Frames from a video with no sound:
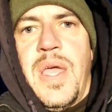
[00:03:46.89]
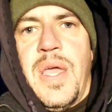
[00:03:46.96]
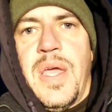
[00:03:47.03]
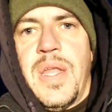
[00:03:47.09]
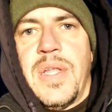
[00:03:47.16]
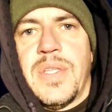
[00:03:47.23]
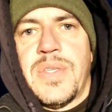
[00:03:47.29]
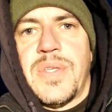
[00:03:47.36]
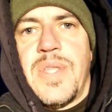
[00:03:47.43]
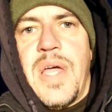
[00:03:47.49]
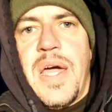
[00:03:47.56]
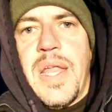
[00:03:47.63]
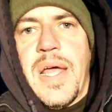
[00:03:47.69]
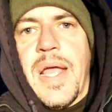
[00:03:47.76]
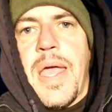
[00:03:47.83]
And it's
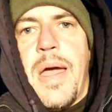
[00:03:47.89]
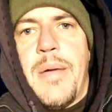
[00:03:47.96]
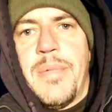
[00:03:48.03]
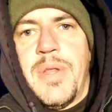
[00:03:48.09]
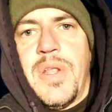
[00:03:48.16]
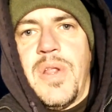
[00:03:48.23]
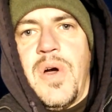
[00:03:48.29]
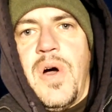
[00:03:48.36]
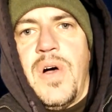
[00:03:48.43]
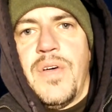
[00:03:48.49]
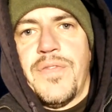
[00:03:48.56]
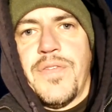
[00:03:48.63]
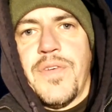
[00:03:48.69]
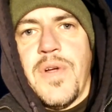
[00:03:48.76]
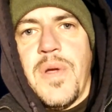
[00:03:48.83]
not uncommon at all
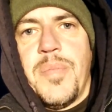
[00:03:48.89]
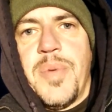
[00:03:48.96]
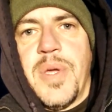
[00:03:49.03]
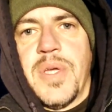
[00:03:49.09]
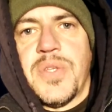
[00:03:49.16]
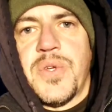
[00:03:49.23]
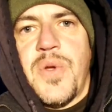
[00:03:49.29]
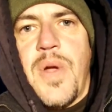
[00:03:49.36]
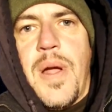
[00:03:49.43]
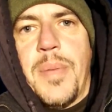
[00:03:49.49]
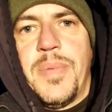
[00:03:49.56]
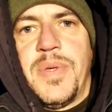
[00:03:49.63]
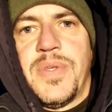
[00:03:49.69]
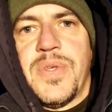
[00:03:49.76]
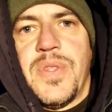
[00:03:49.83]
for our biggest
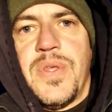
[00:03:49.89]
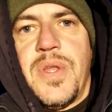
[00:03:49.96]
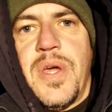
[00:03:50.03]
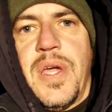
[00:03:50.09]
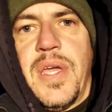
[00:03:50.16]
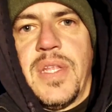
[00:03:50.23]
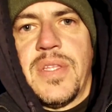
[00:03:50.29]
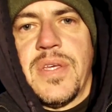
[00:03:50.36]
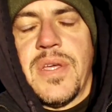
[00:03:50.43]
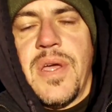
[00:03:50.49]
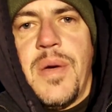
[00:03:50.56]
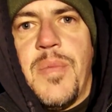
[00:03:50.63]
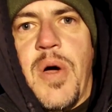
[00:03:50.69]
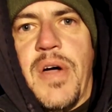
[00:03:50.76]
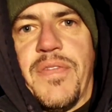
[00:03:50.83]
crappies of the night to
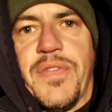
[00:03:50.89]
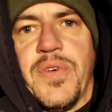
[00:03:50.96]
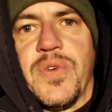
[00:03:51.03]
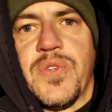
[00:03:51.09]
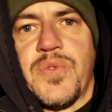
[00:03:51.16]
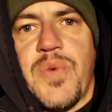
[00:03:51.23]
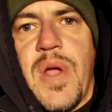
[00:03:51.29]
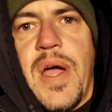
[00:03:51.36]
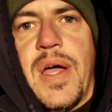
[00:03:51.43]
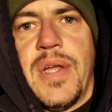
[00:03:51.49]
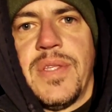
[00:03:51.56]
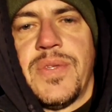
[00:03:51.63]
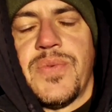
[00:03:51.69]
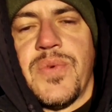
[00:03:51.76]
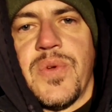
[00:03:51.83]
come off those
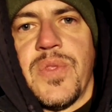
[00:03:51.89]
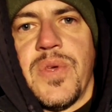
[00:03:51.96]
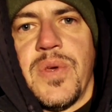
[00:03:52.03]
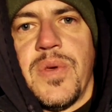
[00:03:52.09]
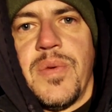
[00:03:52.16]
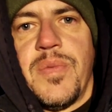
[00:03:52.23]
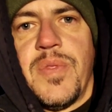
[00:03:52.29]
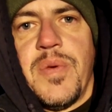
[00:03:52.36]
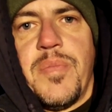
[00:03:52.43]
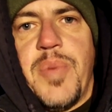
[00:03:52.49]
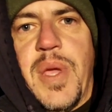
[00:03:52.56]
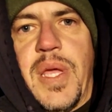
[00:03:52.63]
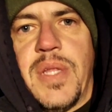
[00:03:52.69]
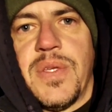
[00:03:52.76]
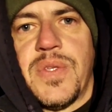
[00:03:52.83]
rods where the
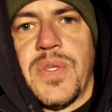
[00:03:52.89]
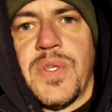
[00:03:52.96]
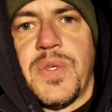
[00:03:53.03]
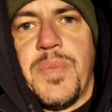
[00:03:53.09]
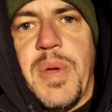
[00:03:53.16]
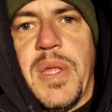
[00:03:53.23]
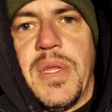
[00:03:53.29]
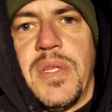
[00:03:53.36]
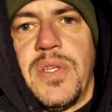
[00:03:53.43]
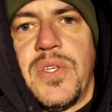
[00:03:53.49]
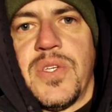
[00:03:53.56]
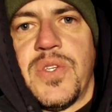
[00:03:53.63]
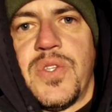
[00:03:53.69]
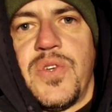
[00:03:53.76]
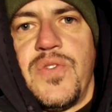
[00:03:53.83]
bait is suspended
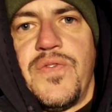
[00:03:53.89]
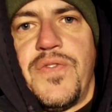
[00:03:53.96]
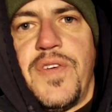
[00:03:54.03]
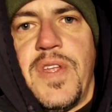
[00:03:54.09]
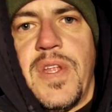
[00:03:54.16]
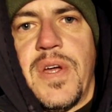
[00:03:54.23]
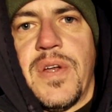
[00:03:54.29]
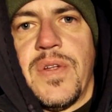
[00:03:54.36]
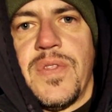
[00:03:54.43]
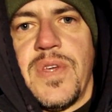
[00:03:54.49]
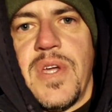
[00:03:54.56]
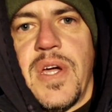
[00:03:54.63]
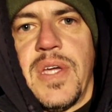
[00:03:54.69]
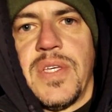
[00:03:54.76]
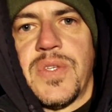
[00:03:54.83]
just 2 feet under
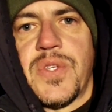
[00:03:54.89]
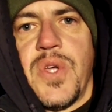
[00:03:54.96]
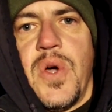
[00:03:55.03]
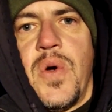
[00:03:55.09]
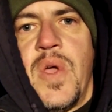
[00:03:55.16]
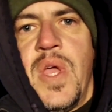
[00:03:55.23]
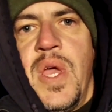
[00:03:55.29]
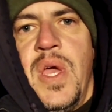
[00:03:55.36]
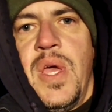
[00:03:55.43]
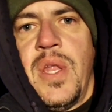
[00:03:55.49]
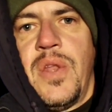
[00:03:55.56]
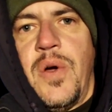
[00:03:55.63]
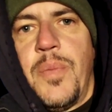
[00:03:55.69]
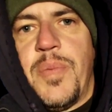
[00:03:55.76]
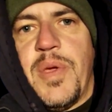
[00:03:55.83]
the ice. So
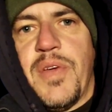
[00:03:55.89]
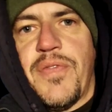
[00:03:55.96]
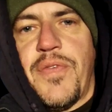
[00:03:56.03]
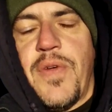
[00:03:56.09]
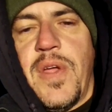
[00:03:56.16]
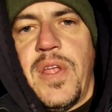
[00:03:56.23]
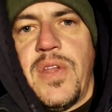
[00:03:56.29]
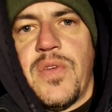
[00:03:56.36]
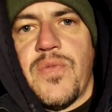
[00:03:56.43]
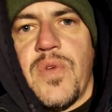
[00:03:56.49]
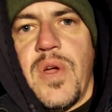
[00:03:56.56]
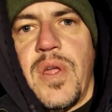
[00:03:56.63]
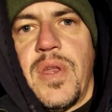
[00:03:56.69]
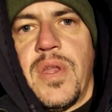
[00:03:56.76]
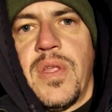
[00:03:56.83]
don't be afraid to
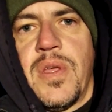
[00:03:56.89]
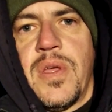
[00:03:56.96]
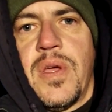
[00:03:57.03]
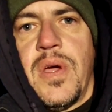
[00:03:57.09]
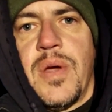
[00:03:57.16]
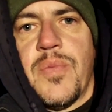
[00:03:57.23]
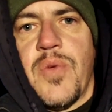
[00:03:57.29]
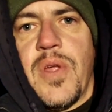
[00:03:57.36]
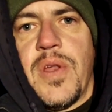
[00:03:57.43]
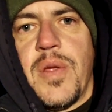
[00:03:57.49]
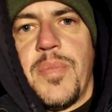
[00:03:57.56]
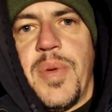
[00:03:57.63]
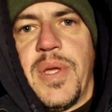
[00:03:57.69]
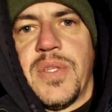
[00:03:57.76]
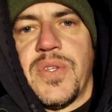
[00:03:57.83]
run your
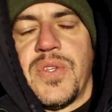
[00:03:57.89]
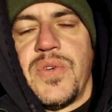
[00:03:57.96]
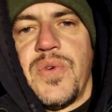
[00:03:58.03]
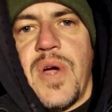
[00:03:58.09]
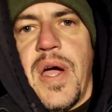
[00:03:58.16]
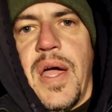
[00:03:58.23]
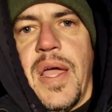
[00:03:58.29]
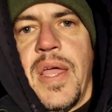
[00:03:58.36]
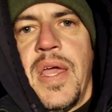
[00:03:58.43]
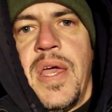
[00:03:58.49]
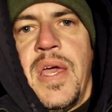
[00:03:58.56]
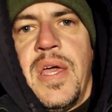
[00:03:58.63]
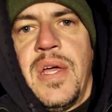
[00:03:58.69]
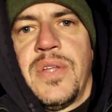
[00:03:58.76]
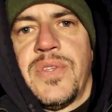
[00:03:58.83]
baits too high.
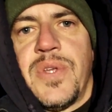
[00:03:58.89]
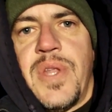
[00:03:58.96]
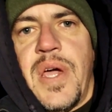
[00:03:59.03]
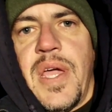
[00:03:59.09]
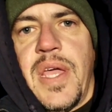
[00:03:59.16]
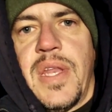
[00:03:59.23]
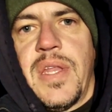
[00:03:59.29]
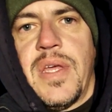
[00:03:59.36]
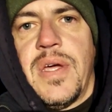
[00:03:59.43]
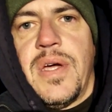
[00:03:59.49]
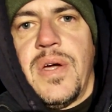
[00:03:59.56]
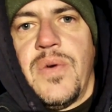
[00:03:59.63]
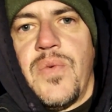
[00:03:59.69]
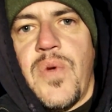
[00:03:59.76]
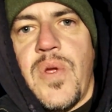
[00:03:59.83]
Tonight
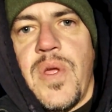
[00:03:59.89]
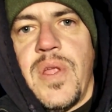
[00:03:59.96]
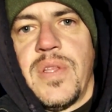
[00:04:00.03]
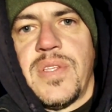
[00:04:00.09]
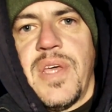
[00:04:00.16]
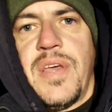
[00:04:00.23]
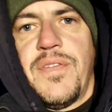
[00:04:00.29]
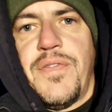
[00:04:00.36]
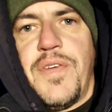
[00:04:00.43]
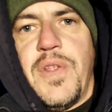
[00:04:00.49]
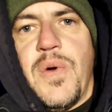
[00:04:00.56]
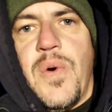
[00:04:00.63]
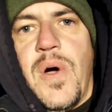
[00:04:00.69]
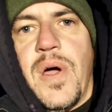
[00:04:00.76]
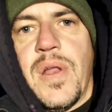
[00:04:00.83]
we're in 10 feet
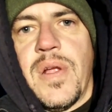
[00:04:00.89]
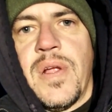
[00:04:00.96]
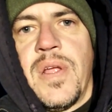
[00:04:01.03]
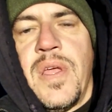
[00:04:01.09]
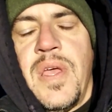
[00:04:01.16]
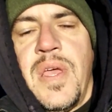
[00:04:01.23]
of water.